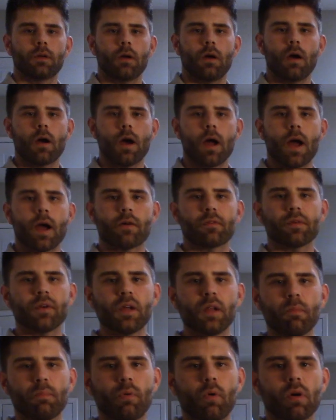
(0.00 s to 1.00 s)
All right, a
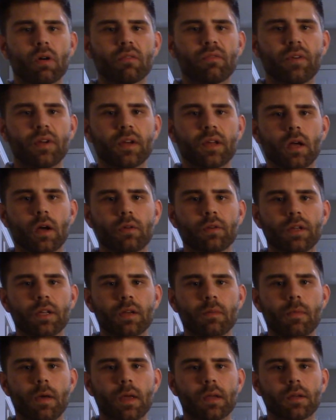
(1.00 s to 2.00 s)
real important video I need
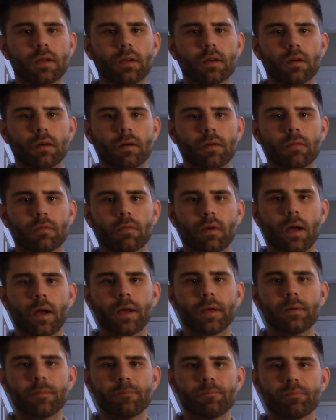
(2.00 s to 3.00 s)
to make here,
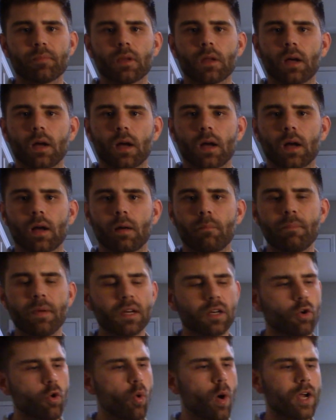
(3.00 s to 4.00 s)
right?
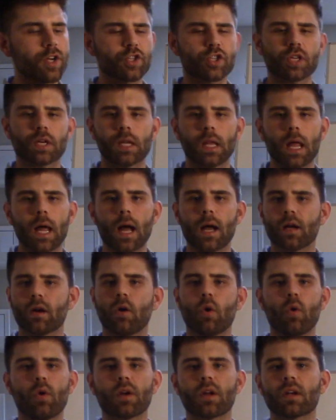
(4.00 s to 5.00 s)
Been questioned a lot
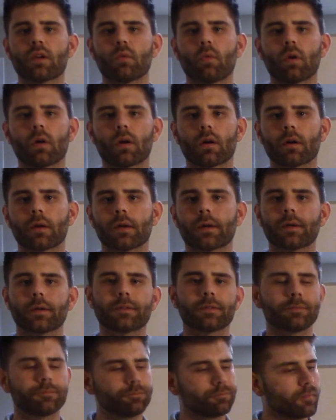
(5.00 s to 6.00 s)
going into work.
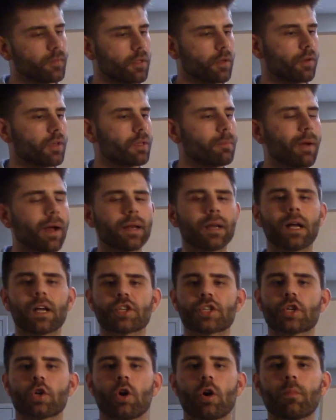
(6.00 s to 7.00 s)
You know, you might
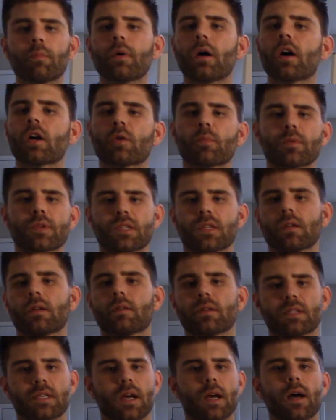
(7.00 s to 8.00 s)
not show up 100%
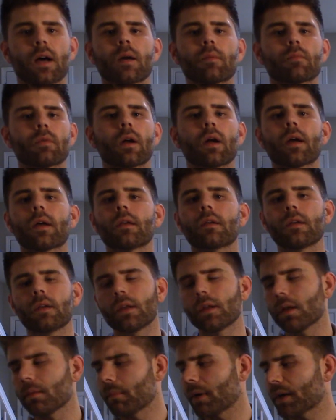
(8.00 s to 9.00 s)
on time, right?
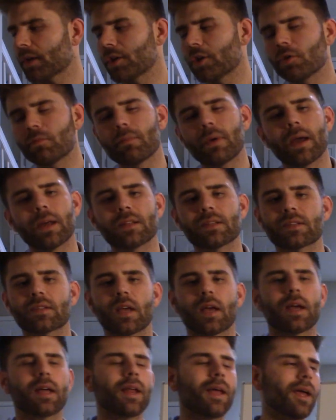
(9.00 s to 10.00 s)
My cube mate
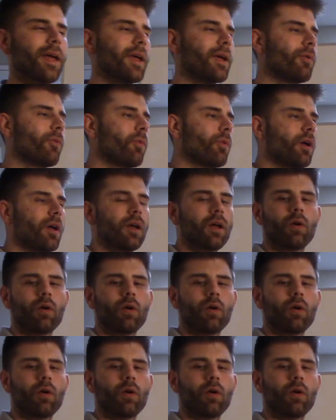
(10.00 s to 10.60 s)
saying, hey,